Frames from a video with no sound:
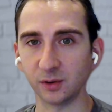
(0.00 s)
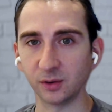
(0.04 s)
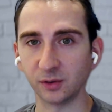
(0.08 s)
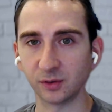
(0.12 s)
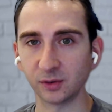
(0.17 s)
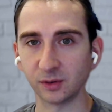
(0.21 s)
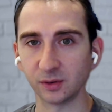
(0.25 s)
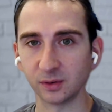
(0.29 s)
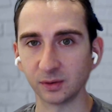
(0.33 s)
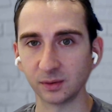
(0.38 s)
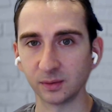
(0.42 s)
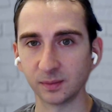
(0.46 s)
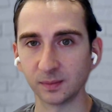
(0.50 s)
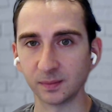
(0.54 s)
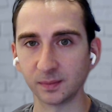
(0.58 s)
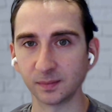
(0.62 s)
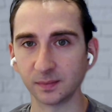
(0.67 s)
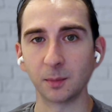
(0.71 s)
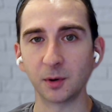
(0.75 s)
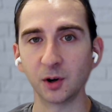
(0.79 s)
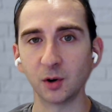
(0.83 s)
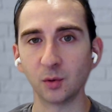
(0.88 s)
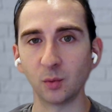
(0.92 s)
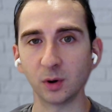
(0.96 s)
Reels.
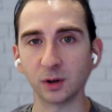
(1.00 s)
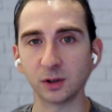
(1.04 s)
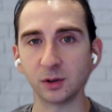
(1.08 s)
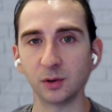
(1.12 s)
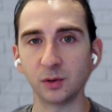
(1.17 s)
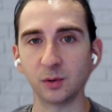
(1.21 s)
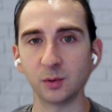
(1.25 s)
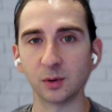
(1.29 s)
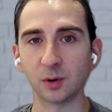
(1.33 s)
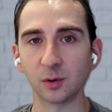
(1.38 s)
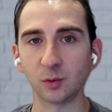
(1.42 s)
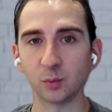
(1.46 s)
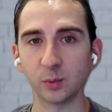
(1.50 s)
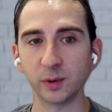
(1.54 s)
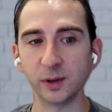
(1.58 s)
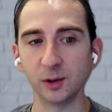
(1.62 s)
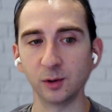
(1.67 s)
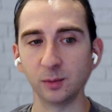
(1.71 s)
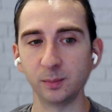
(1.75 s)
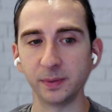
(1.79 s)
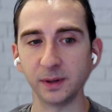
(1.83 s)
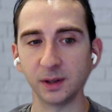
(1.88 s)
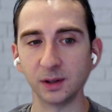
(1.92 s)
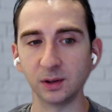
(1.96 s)
I'm going to walk you through a
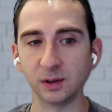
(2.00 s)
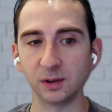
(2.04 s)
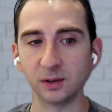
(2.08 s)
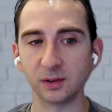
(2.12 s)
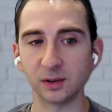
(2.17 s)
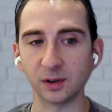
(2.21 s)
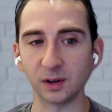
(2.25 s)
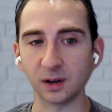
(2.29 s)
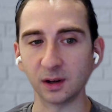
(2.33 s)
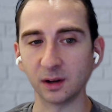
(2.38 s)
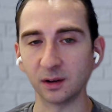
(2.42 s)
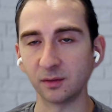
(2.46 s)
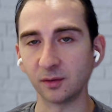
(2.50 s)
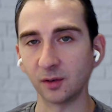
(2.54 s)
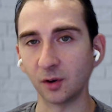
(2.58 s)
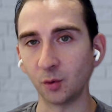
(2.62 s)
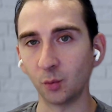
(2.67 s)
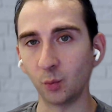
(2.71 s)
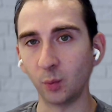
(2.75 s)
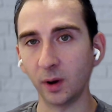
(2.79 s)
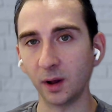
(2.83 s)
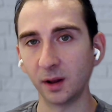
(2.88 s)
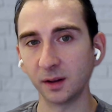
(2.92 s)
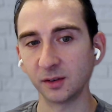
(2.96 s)
real build of
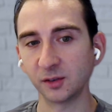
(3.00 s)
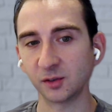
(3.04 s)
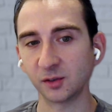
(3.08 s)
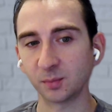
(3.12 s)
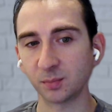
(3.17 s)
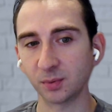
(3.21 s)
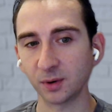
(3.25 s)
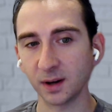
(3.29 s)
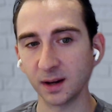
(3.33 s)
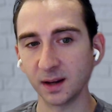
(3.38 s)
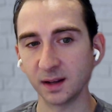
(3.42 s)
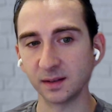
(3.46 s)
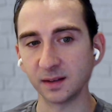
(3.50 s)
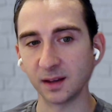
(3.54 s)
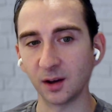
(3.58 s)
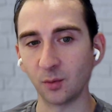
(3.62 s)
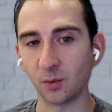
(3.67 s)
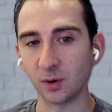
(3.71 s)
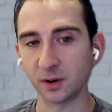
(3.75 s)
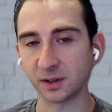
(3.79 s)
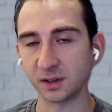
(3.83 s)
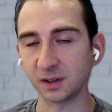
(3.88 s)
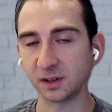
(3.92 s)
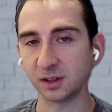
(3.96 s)
a wellness brand
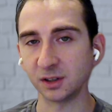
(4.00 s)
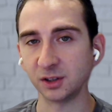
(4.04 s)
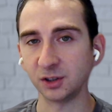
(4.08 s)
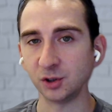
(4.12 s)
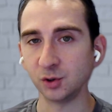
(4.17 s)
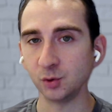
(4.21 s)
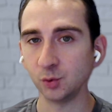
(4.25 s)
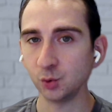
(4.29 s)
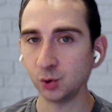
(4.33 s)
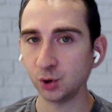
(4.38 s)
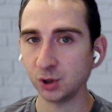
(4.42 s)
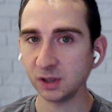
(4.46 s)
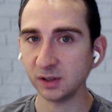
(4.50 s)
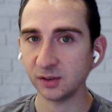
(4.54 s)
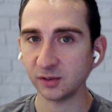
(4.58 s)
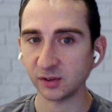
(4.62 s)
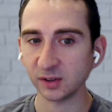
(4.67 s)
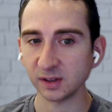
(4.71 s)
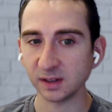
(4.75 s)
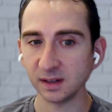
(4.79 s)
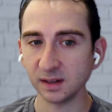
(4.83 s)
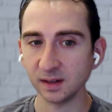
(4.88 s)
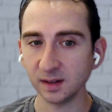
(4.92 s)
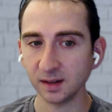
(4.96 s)
that wanted a
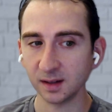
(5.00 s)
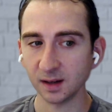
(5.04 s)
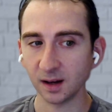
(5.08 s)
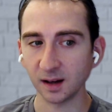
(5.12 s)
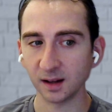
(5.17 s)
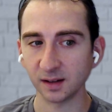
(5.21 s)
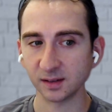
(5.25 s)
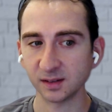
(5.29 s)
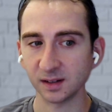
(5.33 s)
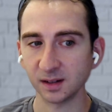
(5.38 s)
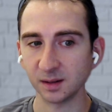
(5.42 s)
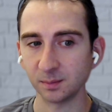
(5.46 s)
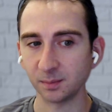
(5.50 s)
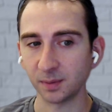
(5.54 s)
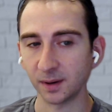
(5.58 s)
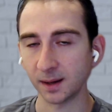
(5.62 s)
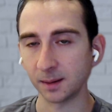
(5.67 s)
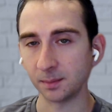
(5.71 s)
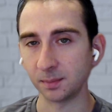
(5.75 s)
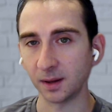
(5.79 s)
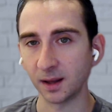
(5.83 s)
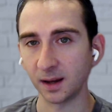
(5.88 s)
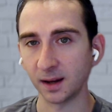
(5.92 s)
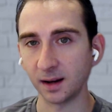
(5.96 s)
UGC content
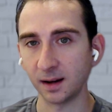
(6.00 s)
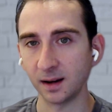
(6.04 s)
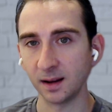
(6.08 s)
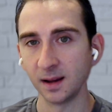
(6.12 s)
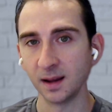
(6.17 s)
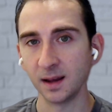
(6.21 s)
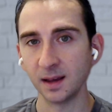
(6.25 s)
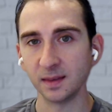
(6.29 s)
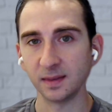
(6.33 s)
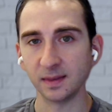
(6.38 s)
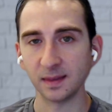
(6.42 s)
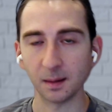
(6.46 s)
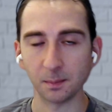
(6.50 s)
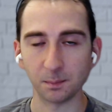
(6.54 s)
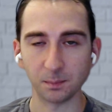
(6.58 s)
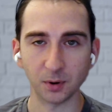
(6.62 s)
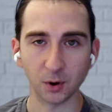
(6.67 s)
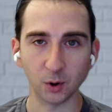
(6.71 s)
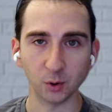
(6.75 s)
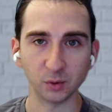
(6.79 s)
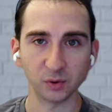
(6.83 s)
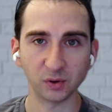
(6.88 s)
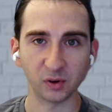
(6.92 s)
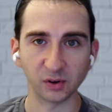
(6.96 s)
pipeline that
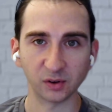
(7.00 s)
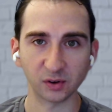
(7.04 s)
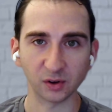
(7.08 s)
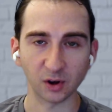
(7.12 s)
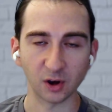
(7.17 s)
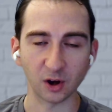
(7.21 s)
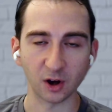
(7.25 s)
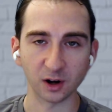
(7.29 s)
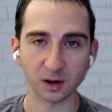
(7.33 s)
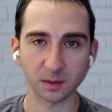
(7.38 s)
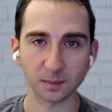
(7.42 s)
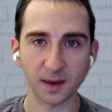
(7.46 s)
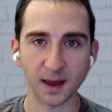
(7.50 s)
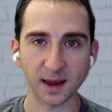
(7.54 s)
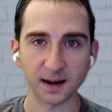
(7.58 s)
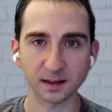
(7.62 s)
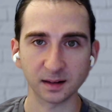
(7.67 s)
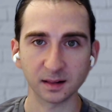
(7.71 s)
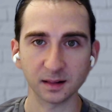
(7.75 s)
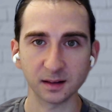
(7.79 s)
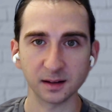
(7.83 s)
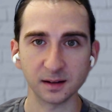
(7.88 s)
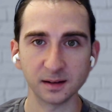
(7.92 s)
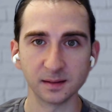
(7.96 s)
posts
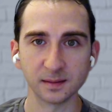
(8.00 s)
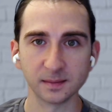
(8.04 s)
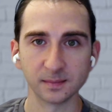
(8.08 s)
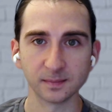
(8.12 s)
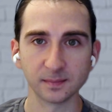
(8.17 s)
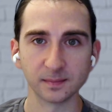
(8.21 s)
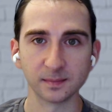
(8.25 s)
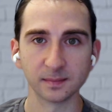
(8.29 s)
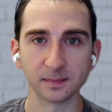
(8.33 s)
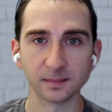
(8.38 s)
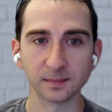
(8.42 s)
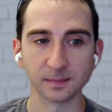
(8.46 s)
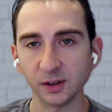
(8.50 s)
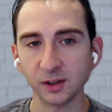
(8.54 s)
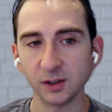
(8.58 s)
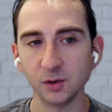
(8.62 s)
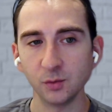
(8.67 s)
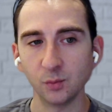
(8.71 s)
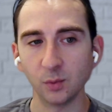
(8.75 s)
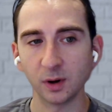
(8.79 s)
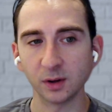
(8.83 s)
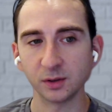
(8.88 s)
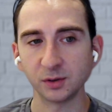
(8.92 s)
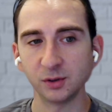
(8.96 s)
automatically. Let's say
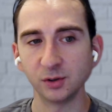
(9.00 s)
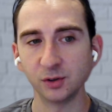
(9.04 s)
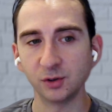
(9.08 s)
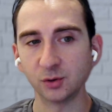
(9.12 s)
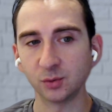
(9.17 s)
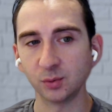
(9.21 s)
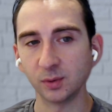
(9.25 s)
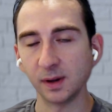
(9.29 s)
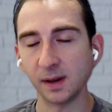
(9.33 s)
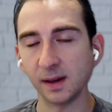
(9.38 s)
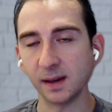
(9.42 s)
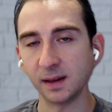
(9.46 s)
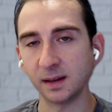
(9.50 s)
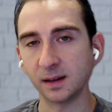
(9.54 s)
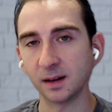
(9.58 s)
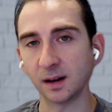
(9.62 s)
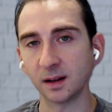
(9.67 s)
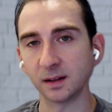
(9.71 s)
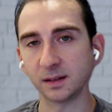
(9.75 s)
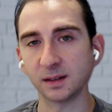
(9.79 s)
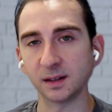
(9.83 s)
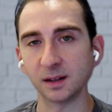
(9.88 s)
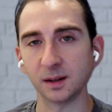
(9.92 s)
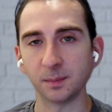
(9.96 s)
you want to create
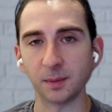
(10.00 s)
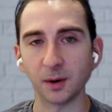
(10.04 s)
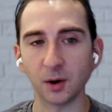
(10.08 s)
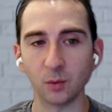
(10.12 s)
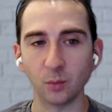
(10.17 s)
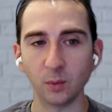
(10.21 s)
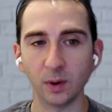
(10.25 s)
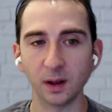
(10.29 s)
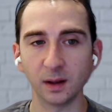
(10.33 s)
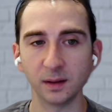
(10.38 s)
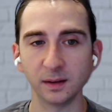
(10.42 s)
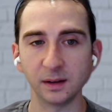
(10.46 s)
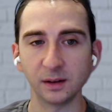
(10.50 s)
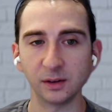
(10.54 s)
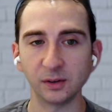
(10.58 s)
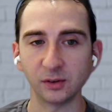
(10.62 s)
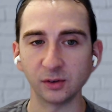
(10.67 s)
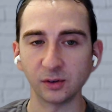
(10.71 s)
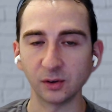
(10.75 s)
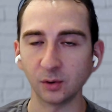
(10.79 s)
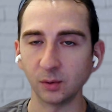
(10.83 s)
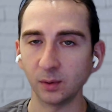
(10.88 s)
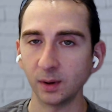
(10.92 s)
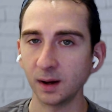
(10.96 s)
content about wellness.
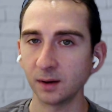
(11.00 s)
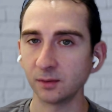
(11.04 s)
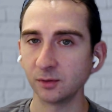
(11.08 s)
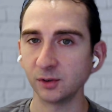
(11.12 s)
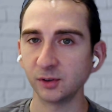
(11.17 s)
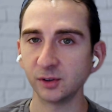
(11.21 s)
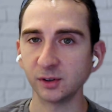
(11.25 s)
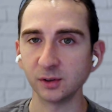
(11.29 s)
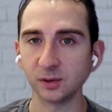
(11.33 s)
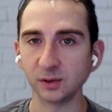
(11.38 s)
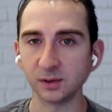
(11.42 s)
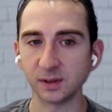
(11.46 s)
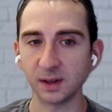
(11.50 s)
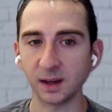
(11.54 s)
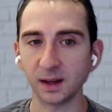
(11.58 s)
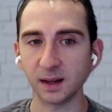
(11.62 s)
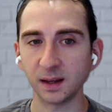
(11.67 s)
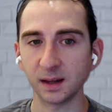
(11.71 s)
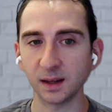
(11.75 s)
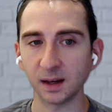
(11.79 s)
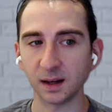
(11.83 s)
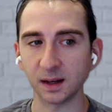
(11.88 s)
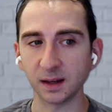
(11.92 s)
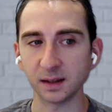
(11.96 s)
So every single
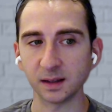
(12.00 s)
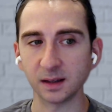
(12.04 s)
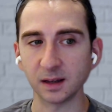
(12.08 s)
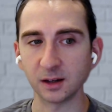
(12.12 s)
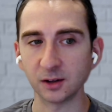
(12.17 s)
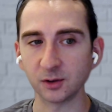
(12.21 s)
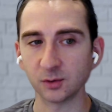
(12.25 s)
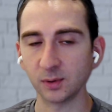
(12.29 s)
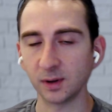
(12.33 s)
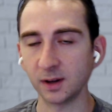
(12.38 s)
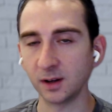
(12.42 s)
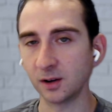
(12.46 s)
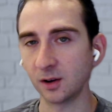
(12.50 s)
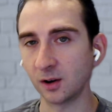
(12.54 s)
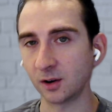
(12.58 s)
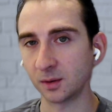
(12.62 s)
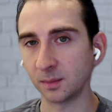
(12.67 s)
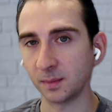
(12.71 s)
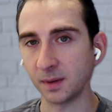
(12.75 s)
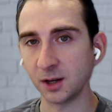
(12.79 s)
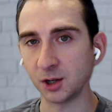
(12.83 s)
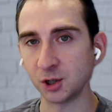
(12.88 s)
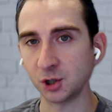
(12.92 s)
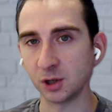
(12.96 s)
day, I can create an
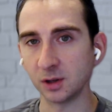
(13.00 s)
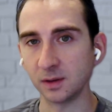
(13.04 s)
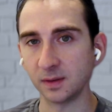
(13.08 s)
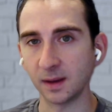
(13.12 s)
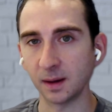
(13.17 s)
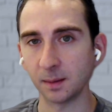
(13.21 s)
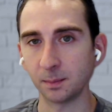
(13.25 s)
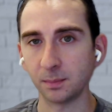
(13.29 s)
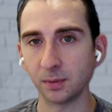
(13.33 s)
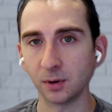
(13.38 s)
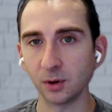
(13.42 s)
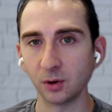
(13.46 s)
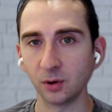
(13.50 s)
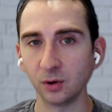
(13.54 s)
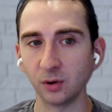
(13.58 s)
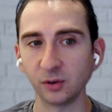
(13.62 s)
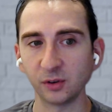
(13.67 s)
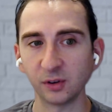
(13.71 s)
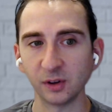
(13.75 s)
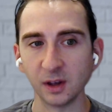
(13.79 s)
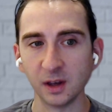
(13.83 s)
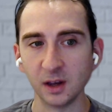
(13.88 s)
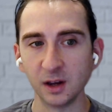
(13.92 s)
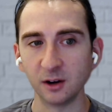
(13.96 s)
automation that
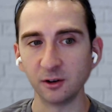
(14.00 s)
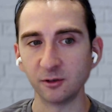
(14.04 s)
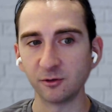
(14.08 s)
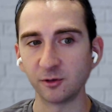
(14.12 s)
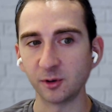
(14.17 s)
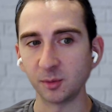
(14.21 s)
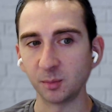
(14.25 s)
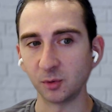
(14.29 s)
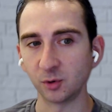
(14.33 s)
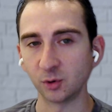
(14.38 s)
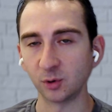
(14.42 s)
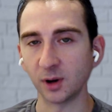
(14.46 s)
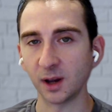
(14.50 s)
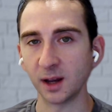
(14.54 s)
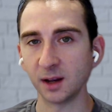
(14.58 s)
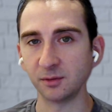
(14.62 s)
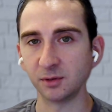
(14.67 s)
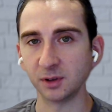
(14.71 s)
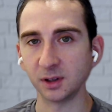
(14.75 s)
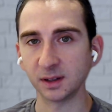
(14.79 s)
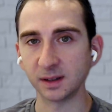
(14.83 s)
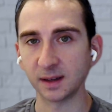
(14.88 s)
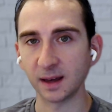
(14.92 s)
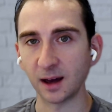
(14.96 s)
pulls from a
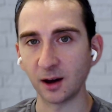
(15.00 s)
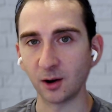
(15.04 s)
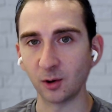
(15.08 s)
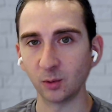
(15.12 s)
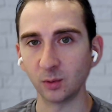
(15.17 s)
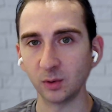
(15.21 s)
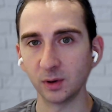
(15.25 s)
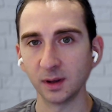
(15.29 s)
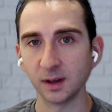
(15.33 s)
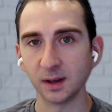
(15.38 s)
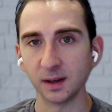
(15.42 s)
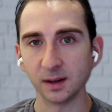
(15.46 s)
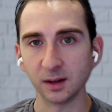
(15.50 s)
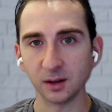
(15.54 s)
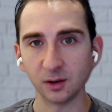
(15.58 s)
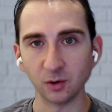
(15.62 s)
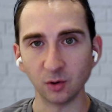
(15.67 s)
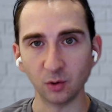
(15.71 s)
rival account